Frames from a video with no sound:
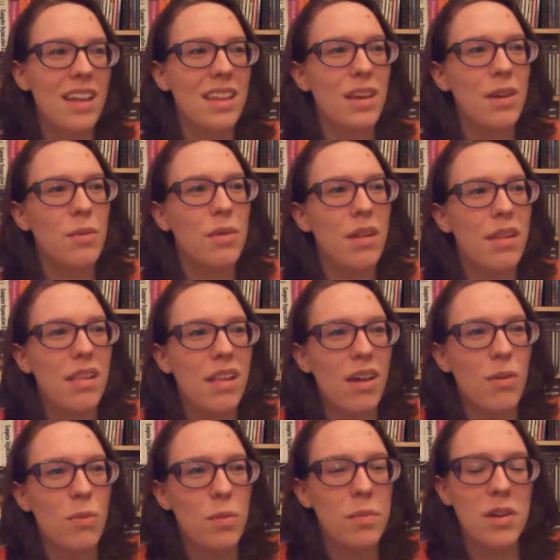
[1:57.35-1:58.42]
There was
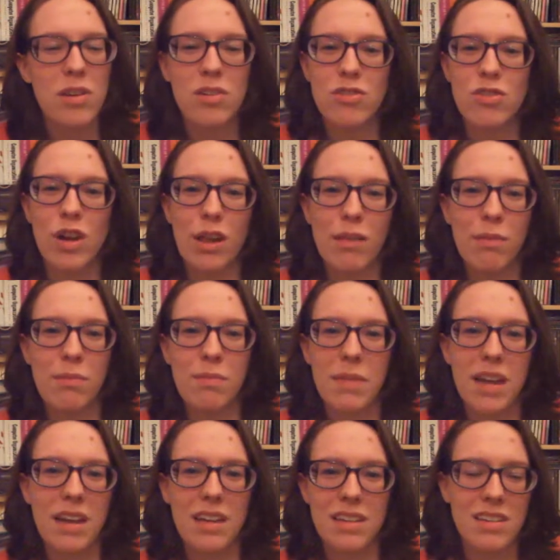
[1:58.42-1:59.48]
a woman whose dress
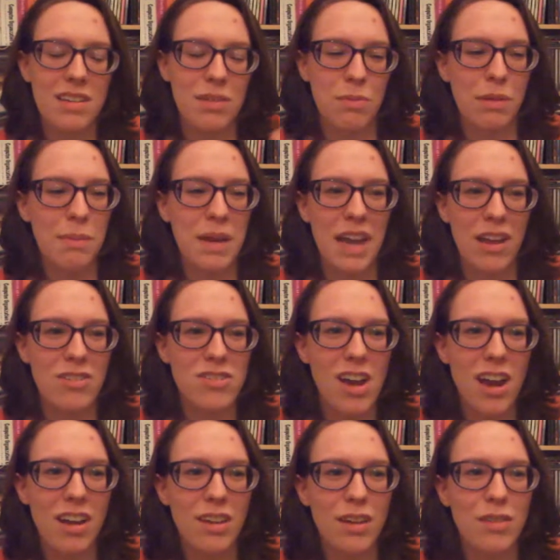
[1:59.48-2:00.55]
was made out
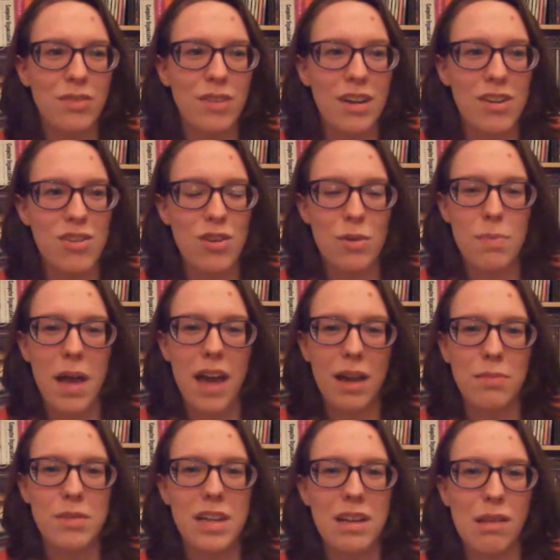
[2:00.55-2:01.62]
entirely of French, and her
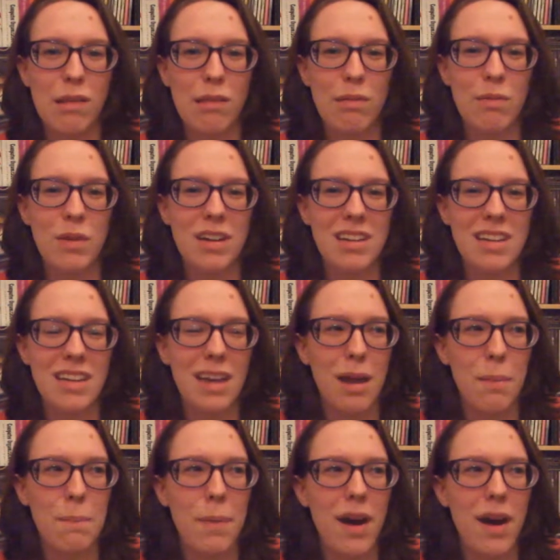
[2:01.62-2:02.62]
backup dancers were wearing neon